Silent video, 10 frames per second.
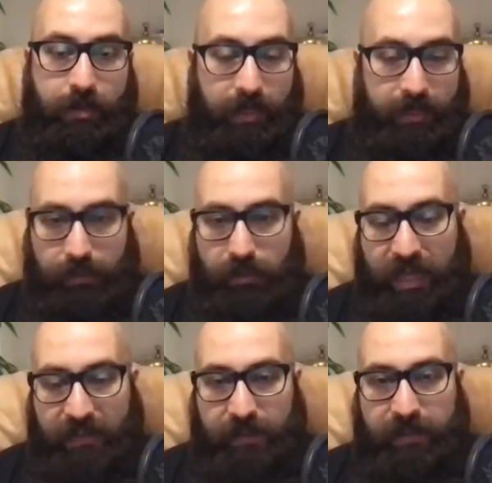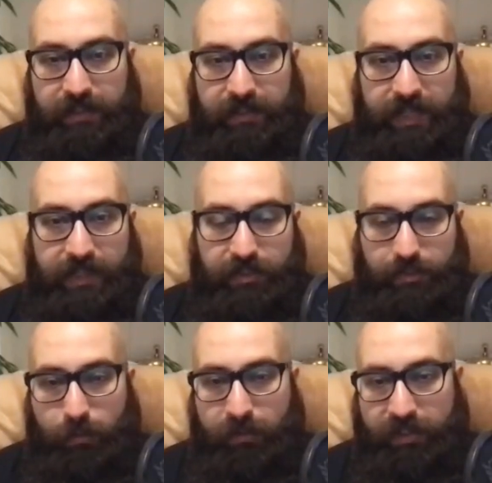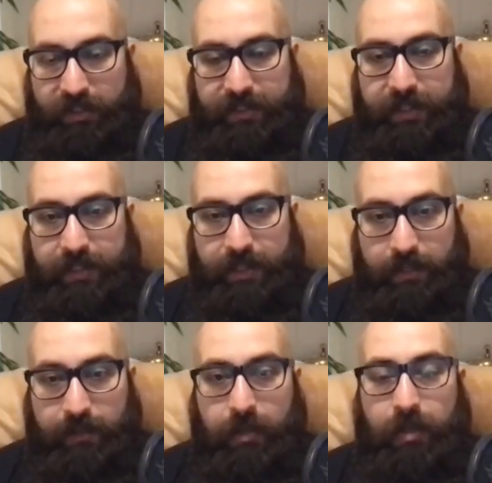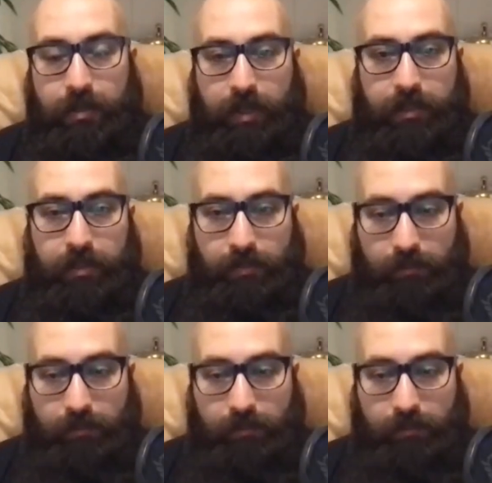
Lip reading: And like, you know, after these sanctions over this decade, like